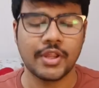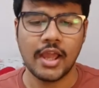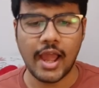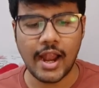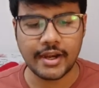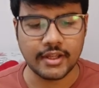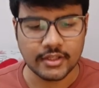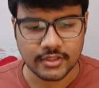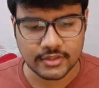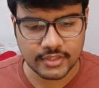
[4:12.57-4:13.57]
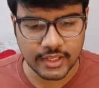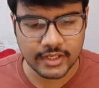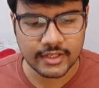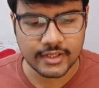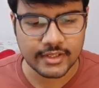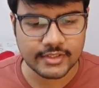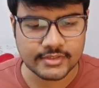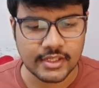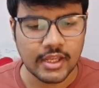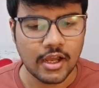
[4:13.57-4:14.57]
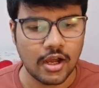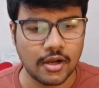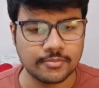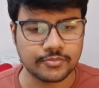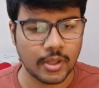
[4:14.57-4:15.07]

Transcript: And the thing is, um,